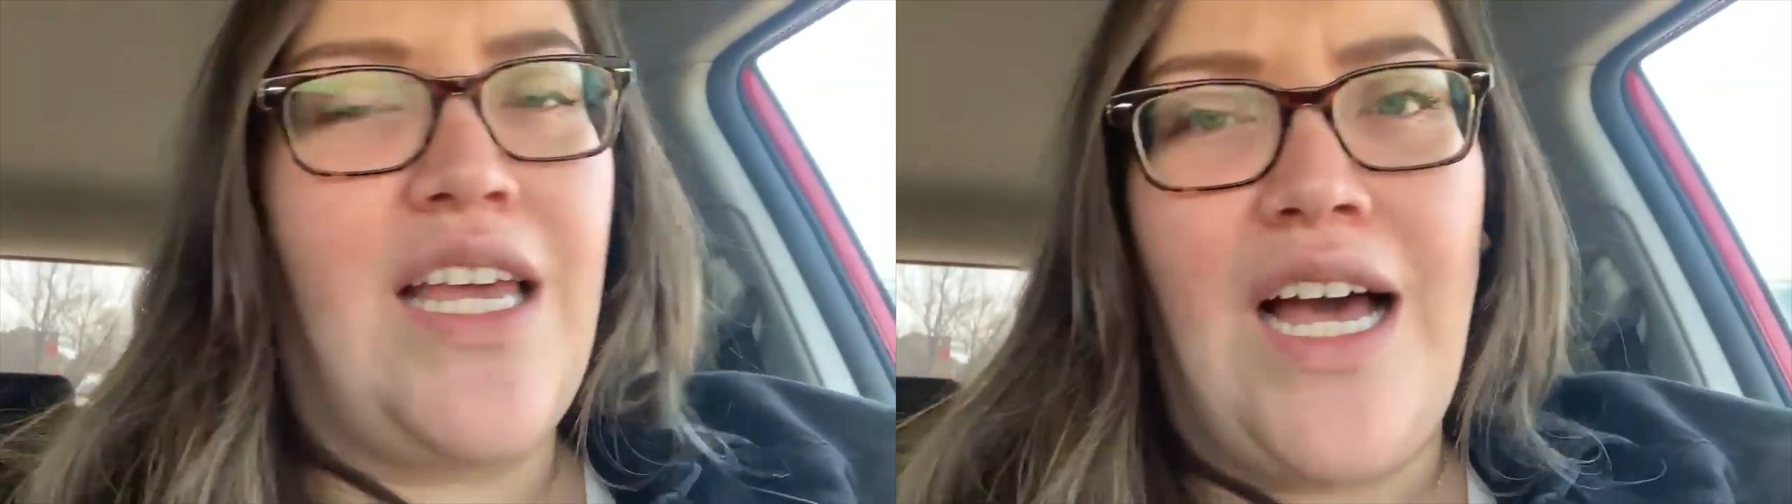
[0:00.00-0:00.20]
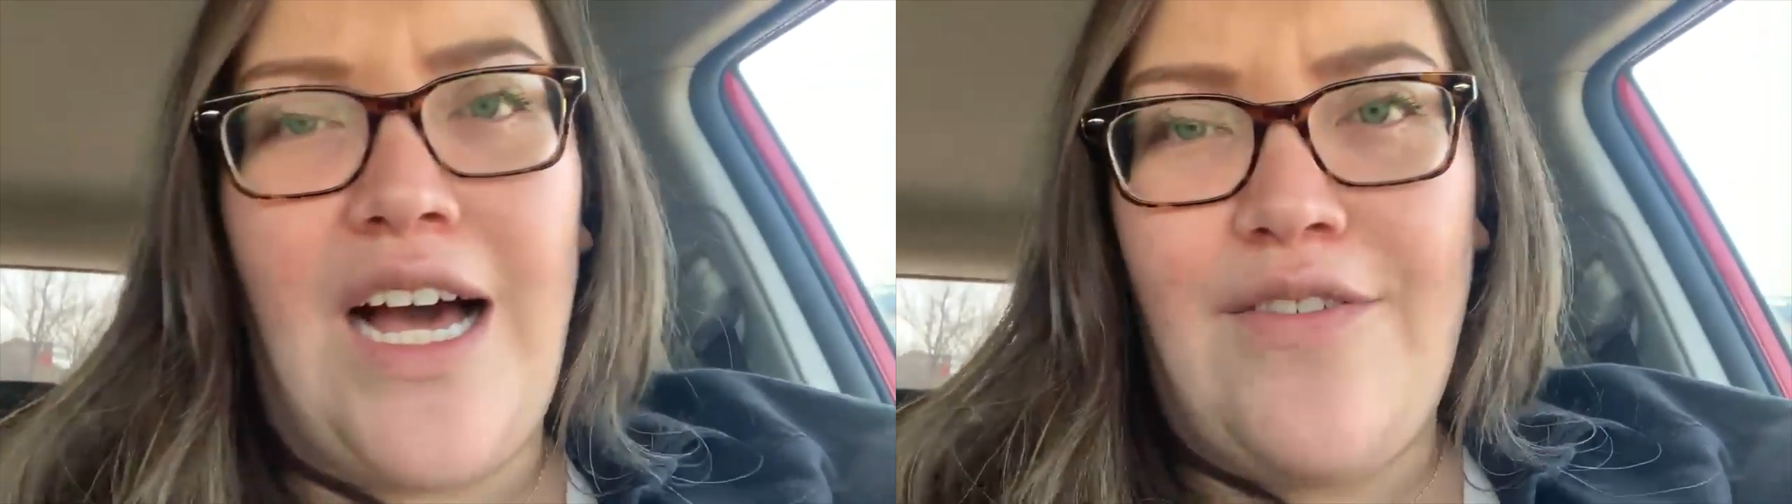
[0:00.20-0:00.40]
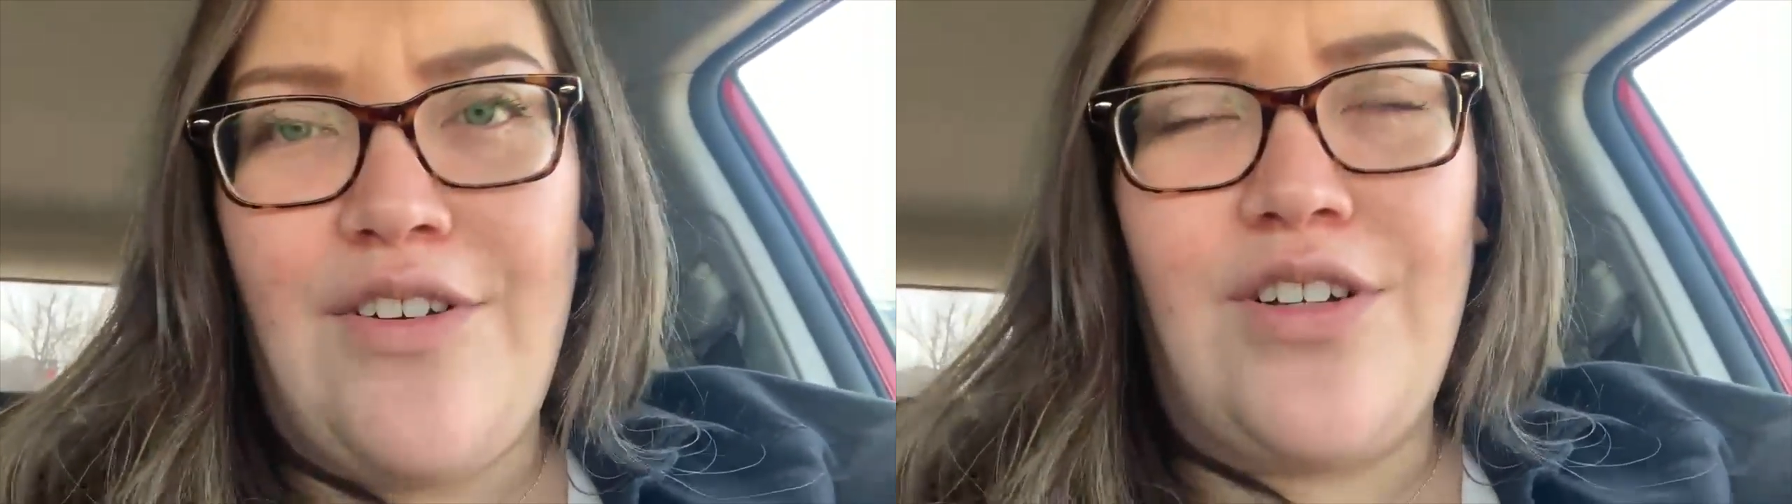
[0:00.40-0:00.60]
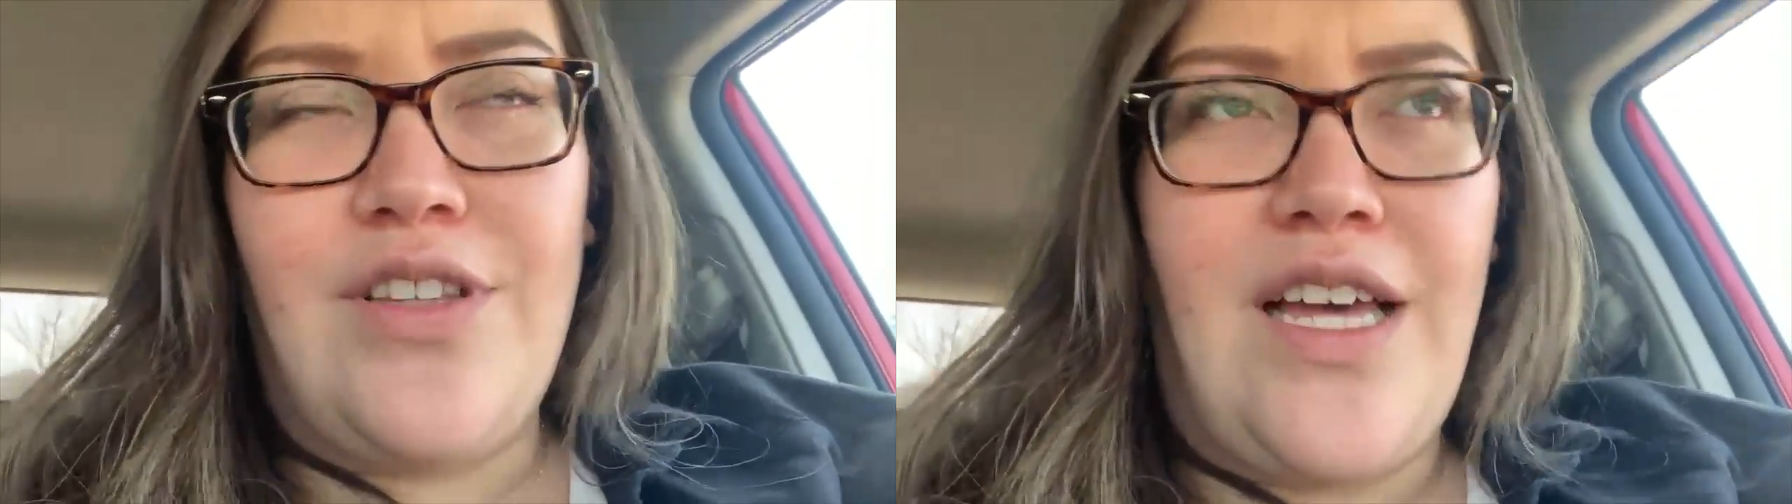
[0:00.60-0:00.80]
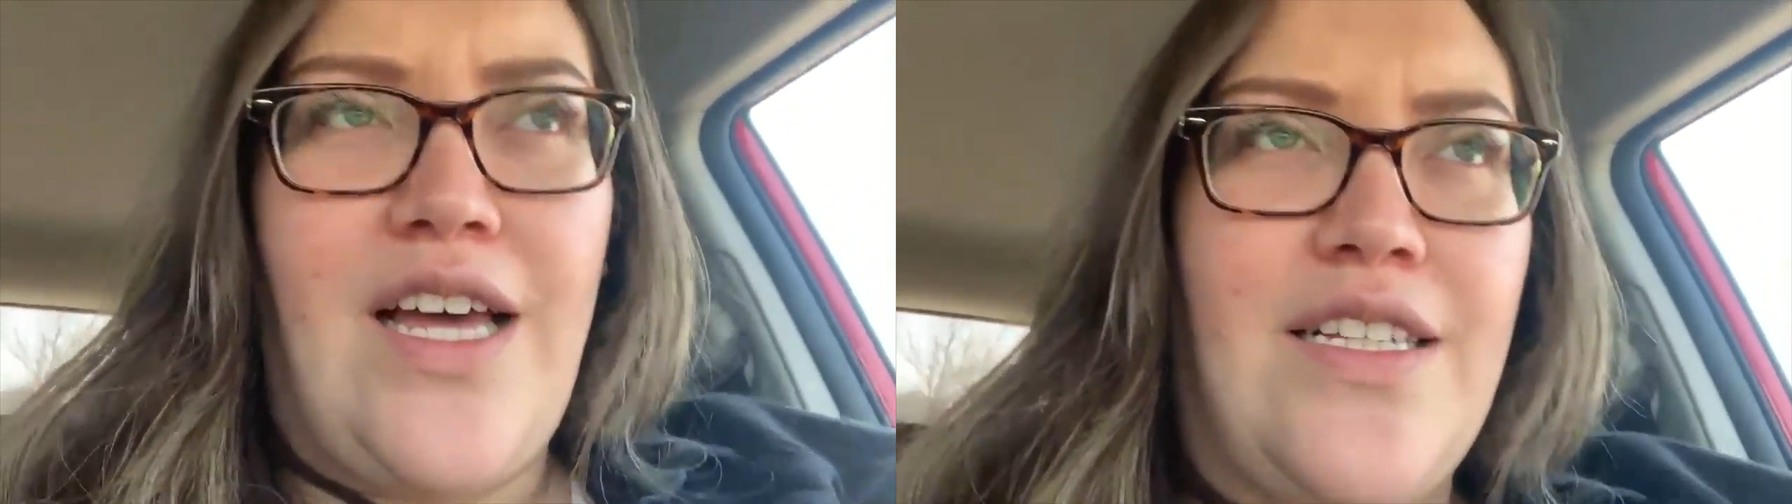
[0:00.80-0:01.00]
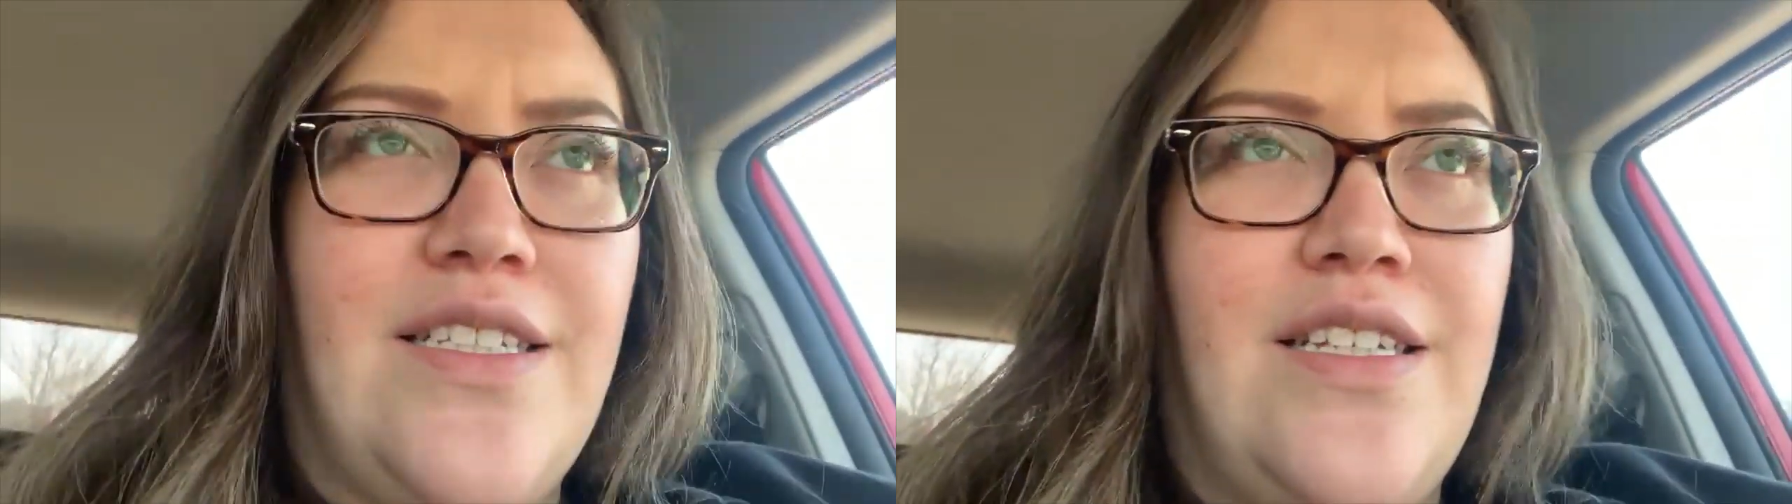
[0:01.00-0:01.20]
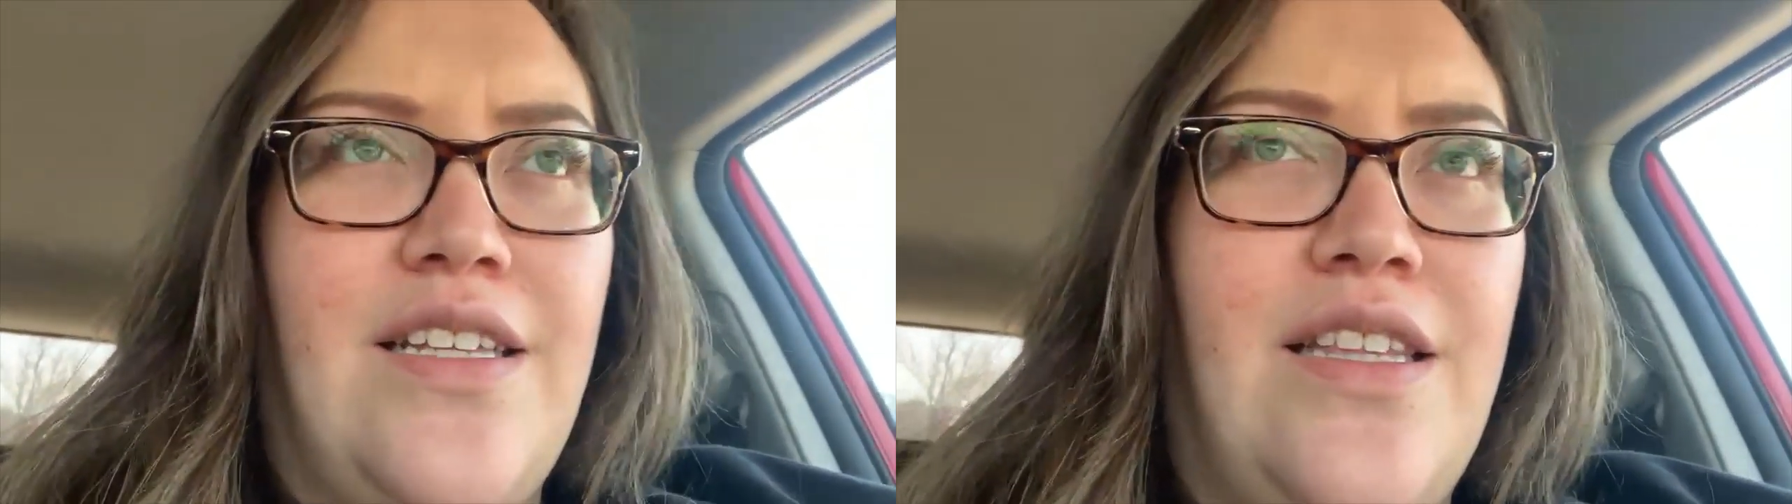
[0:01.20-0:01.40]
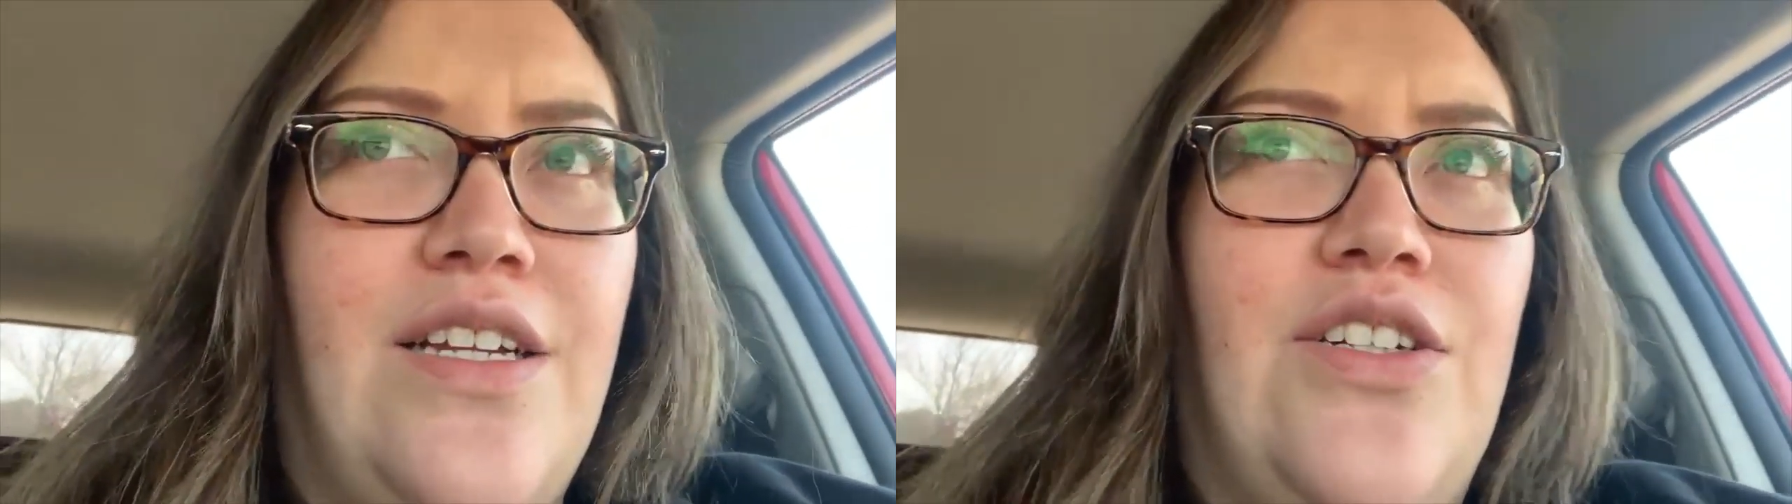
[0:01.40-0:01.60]
I've heard that
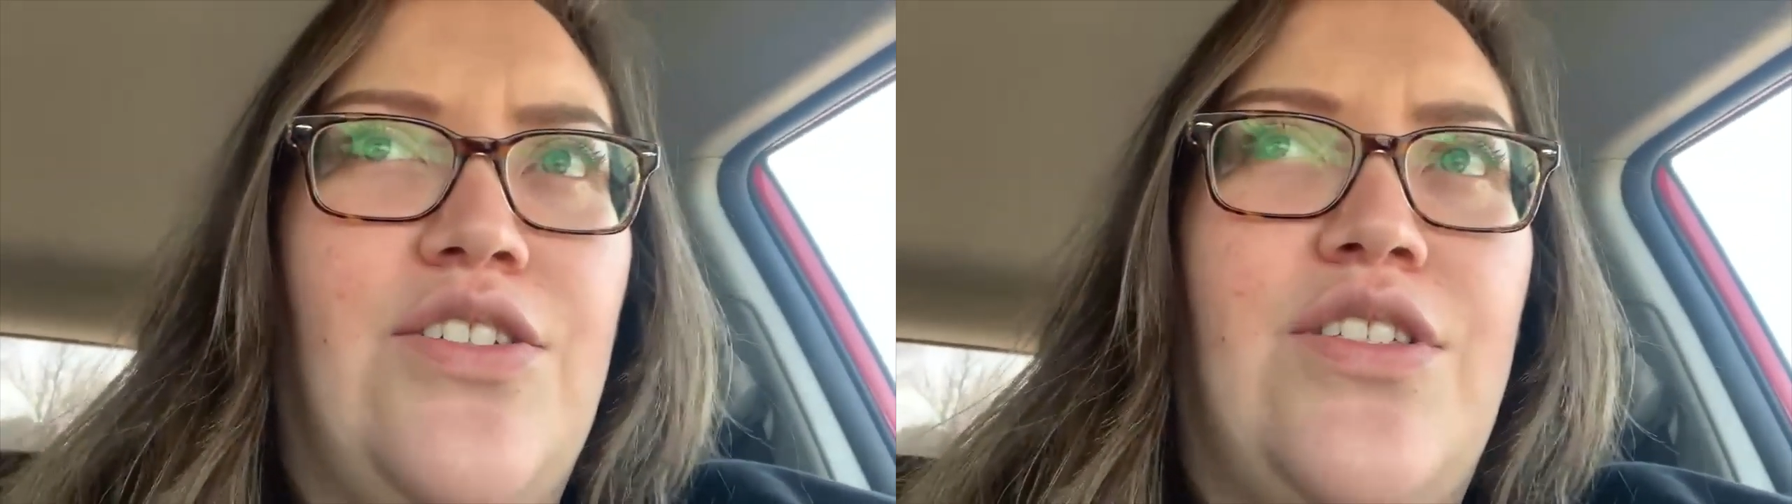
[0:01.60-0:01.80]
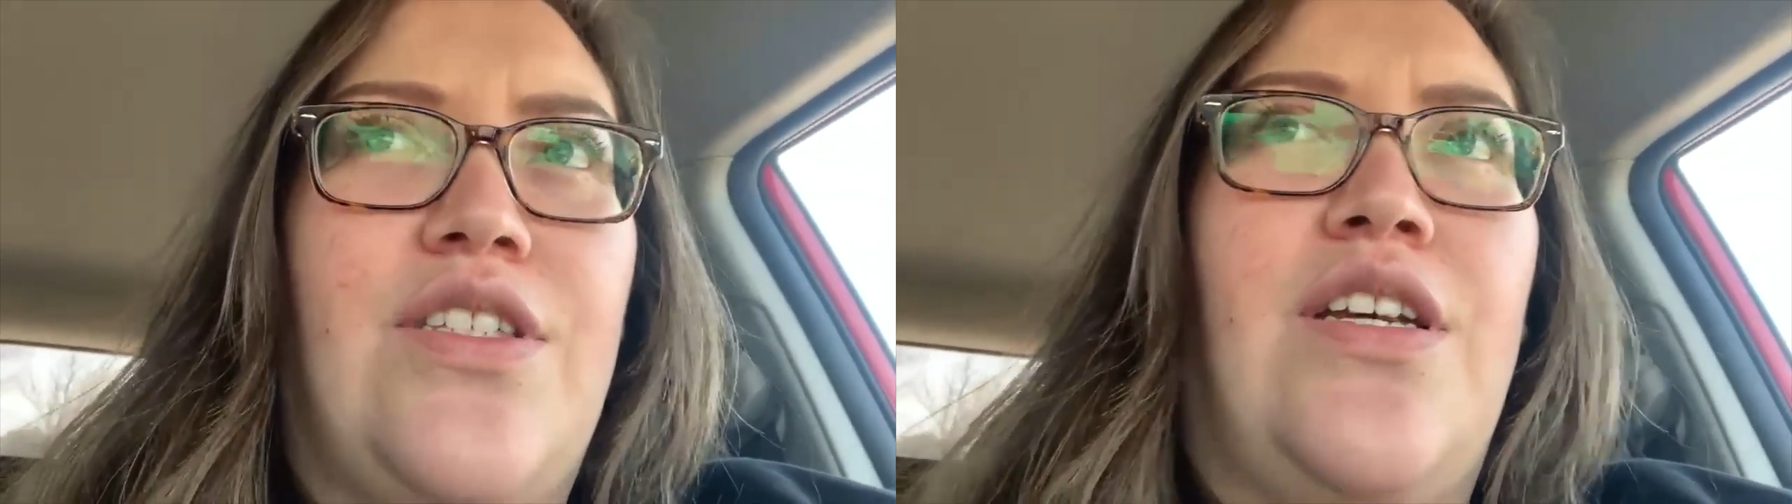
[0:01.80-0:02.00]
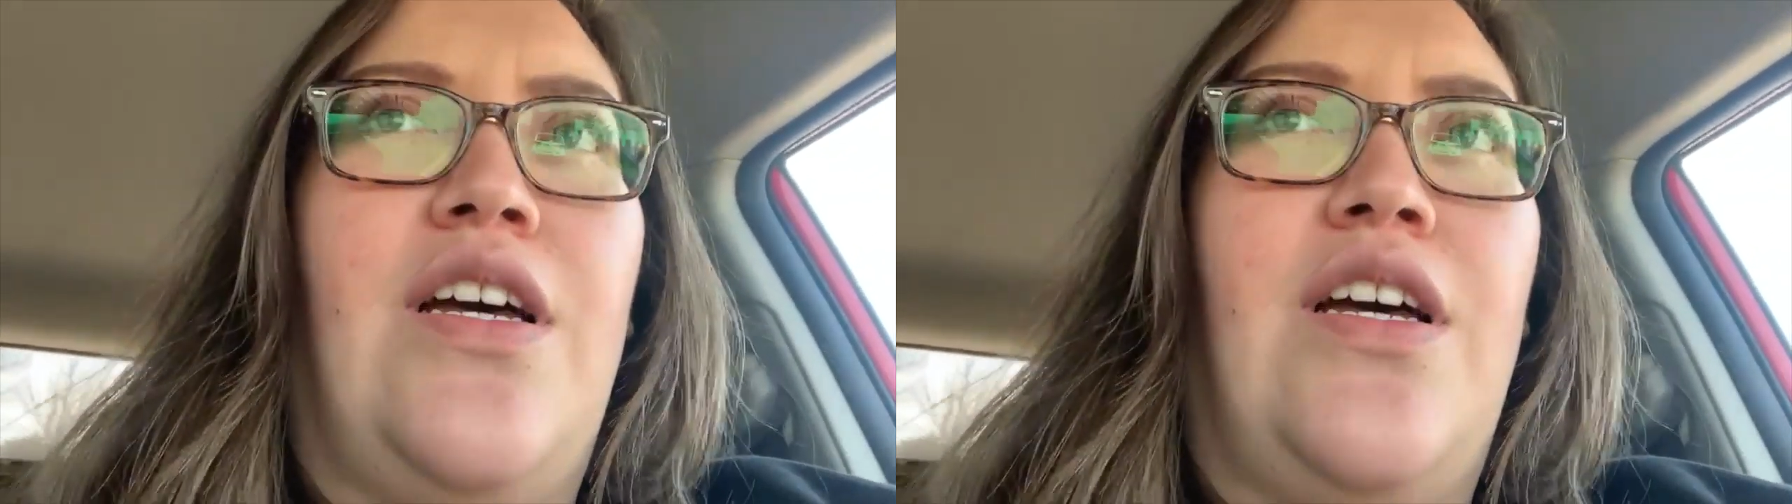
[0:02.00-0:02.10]
there's